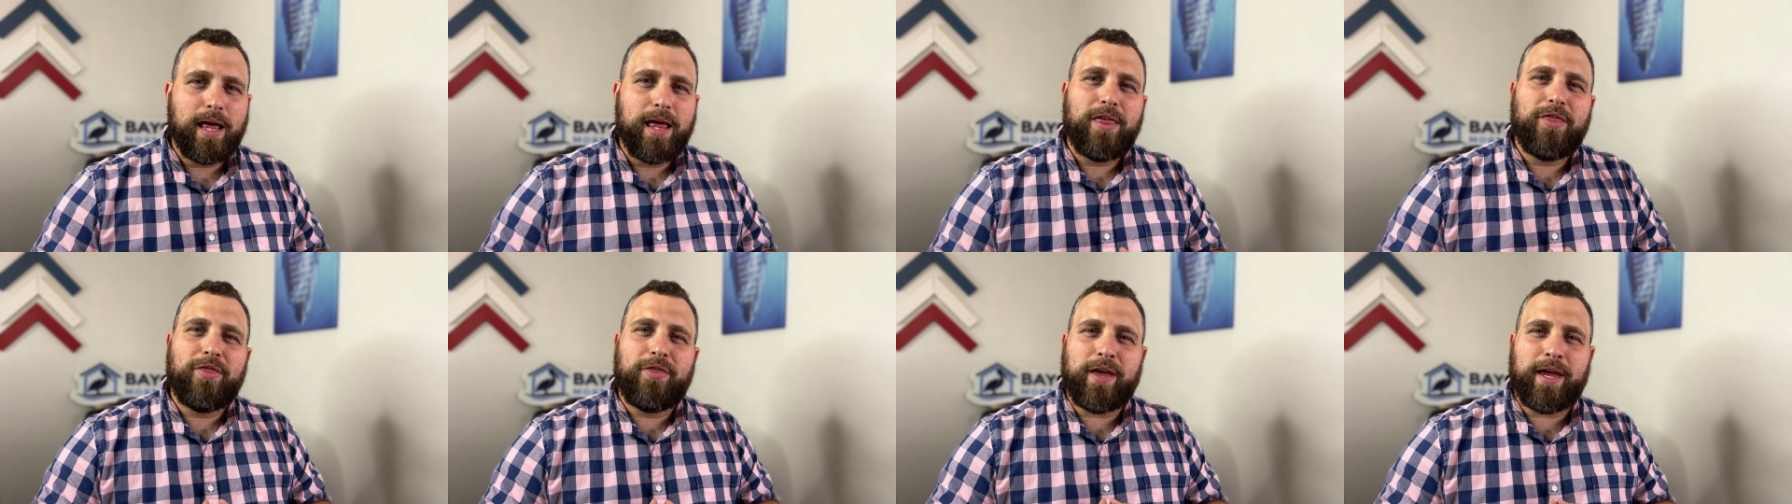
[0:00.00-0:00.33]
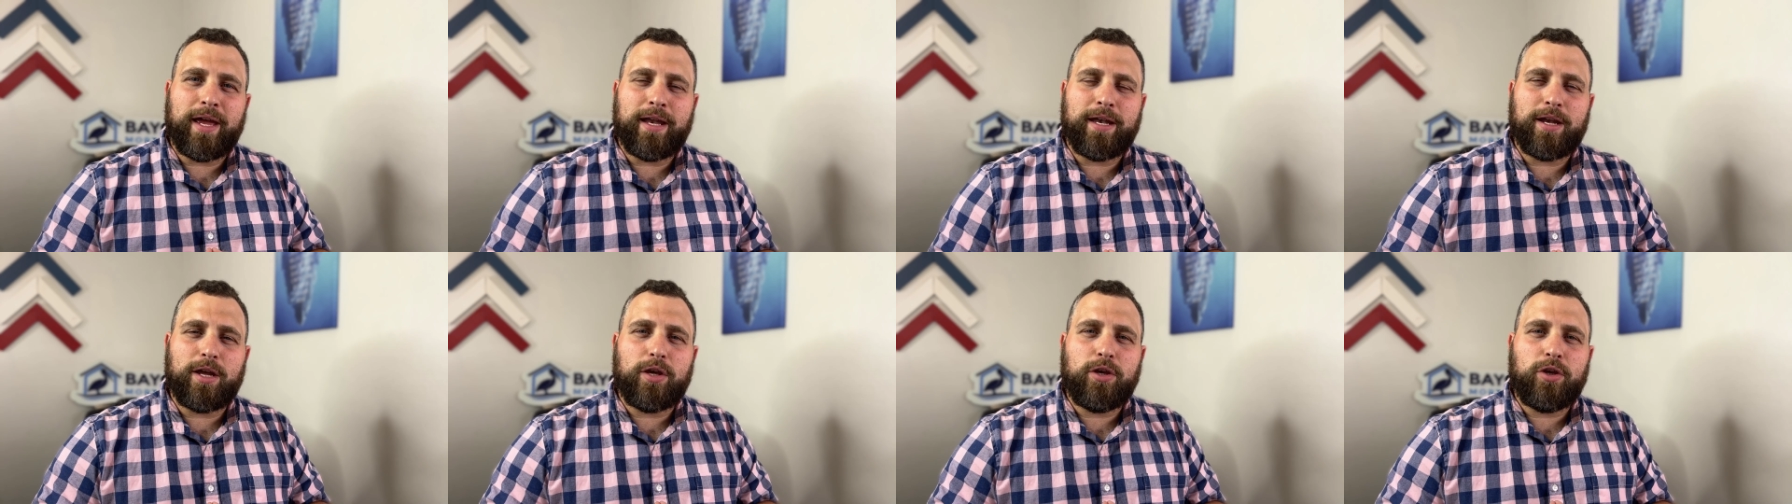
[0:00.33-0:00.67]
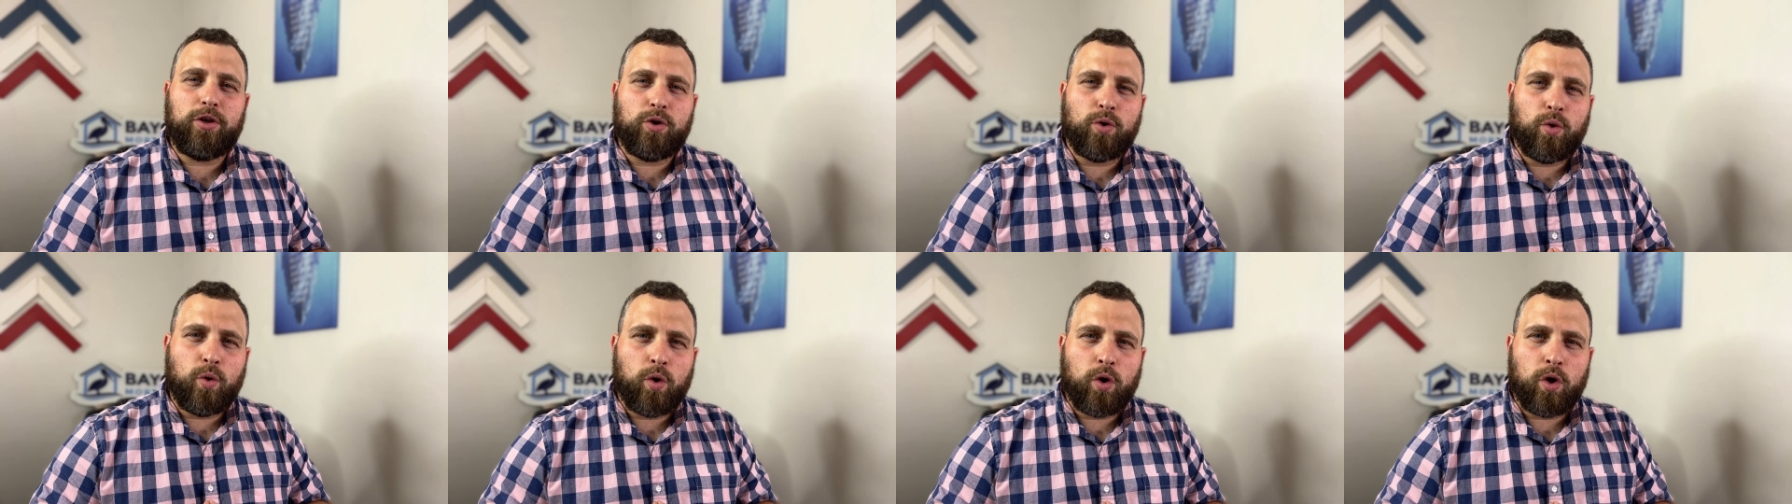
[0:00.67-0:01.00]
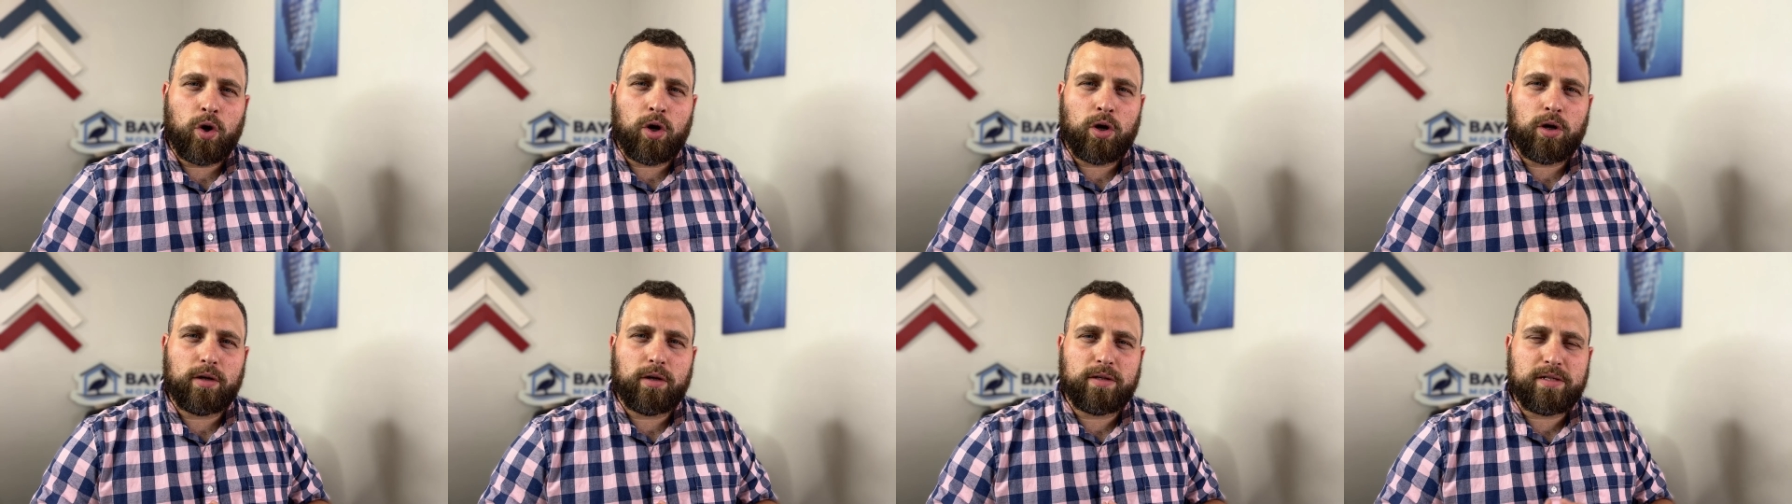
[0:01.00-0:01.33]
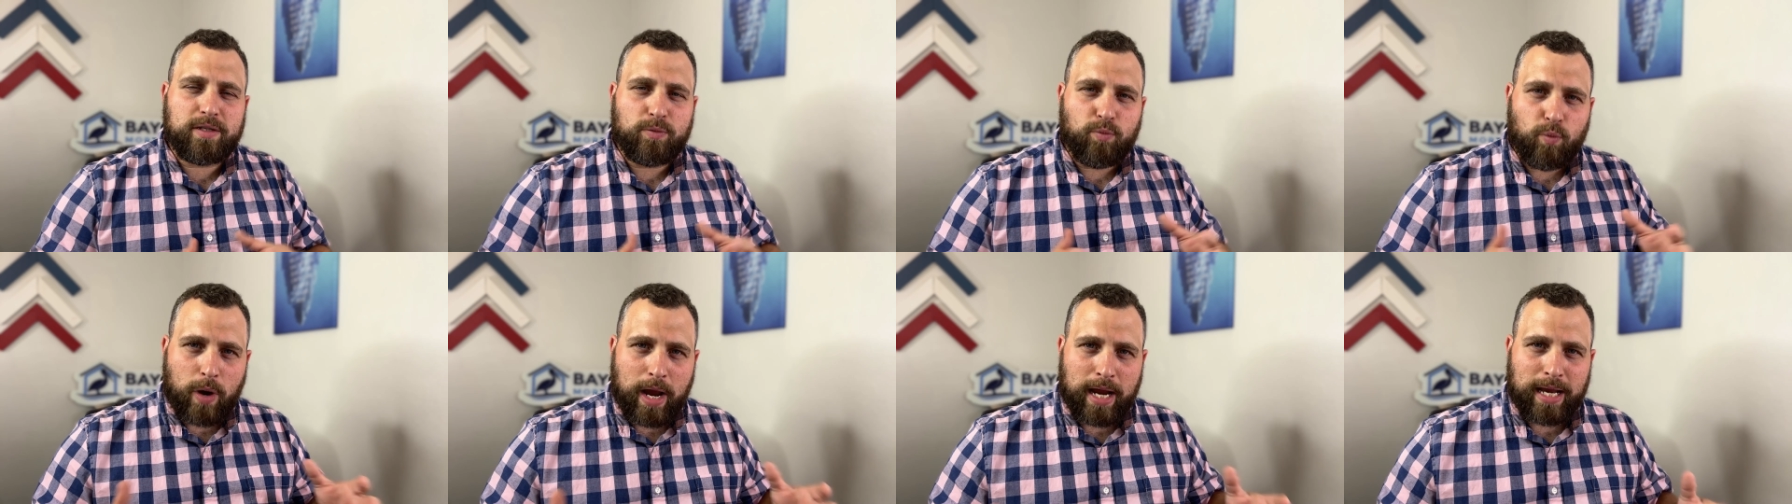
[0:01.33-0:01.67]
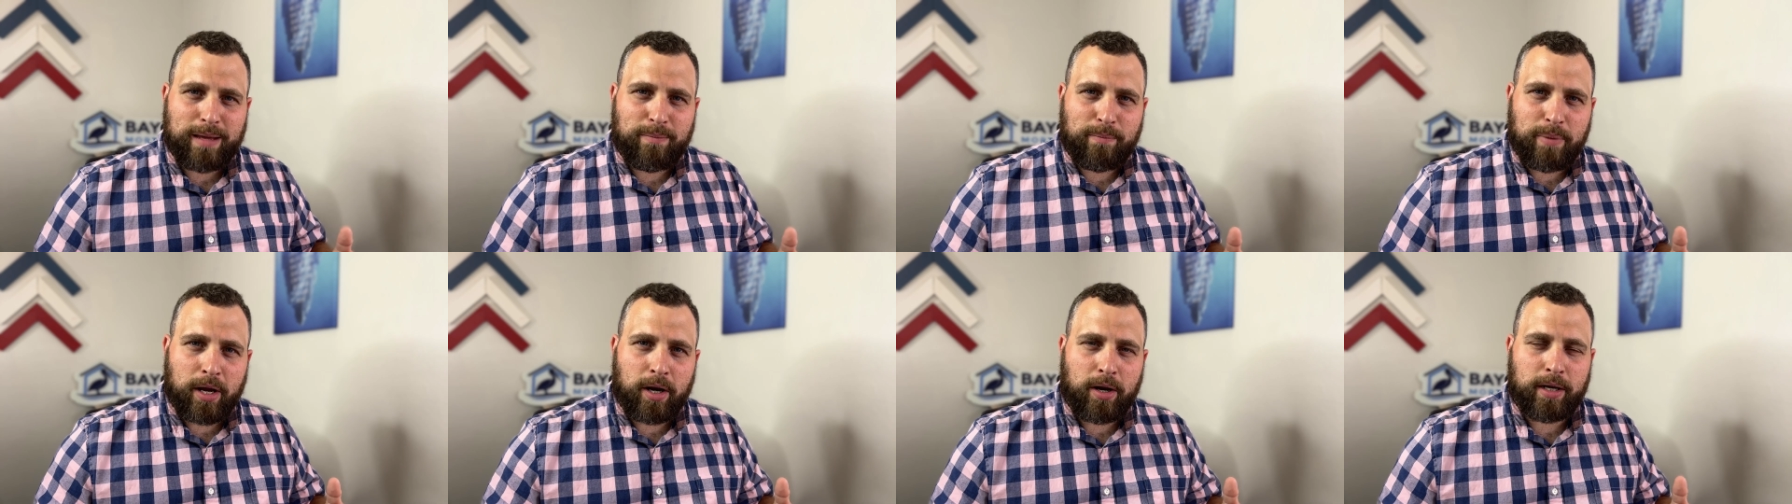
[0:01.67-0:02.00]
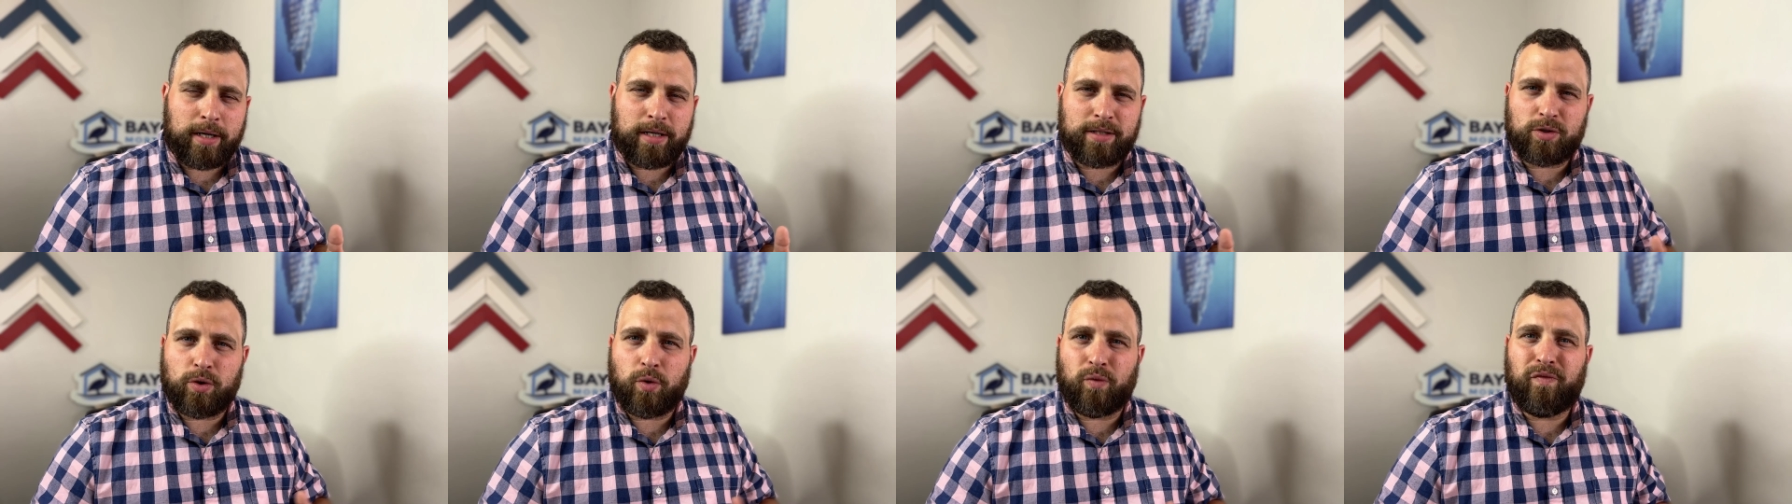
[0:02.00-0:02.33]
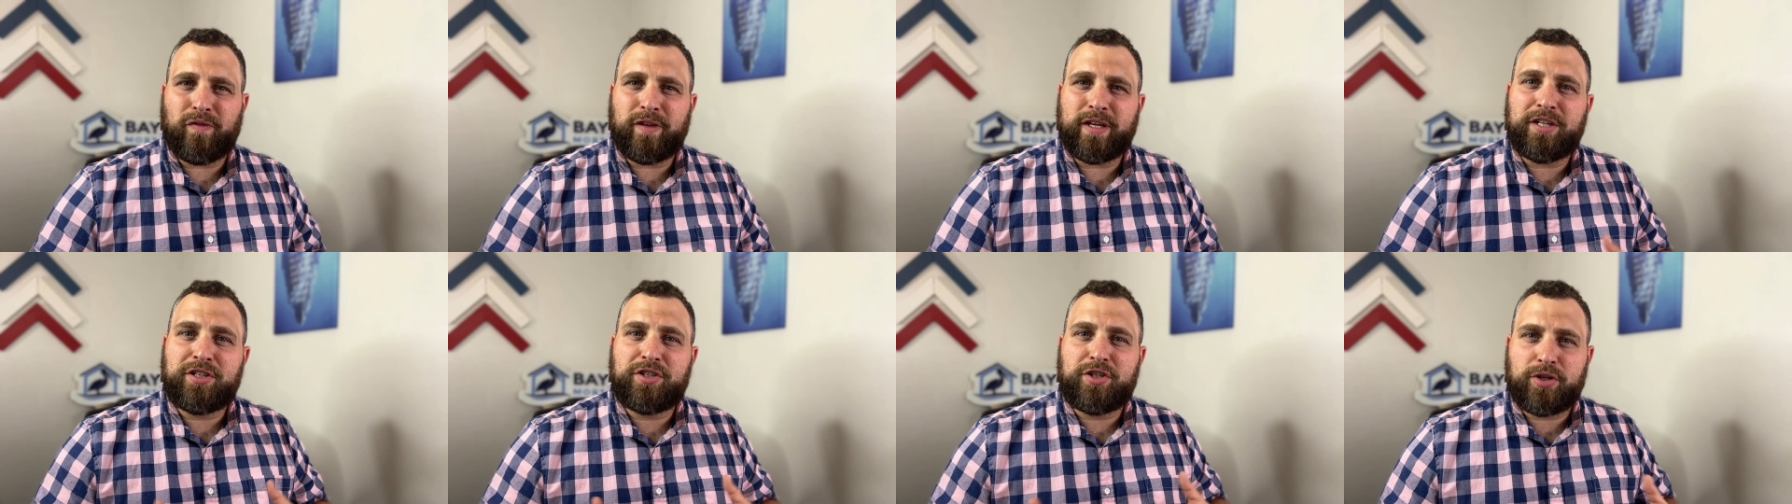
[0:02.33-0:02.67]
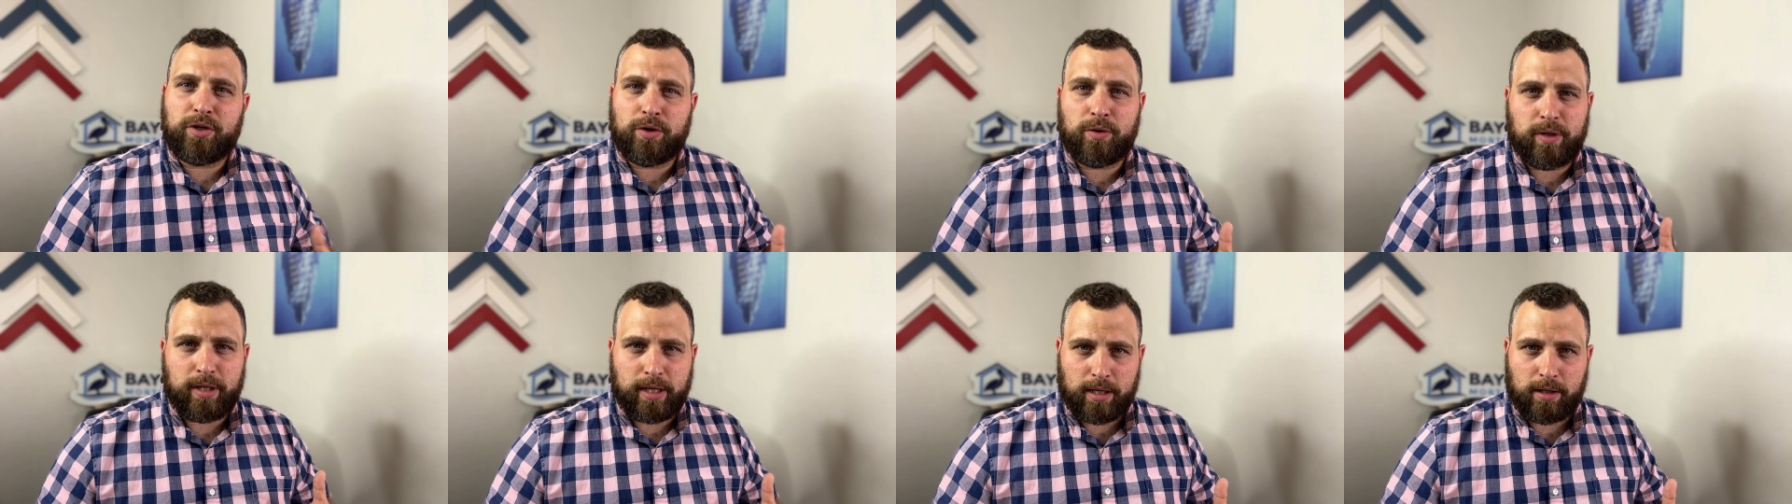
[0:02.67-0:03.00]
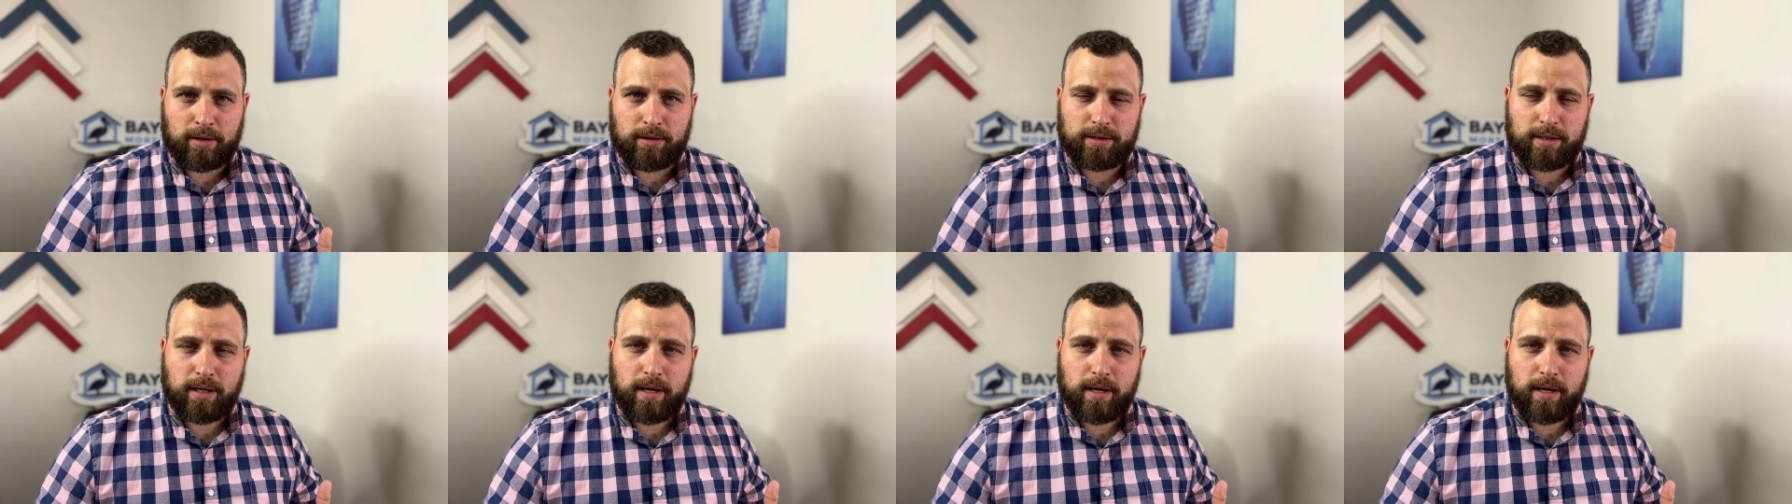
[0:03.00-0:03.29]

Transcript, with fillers: then your waiting period is only two years.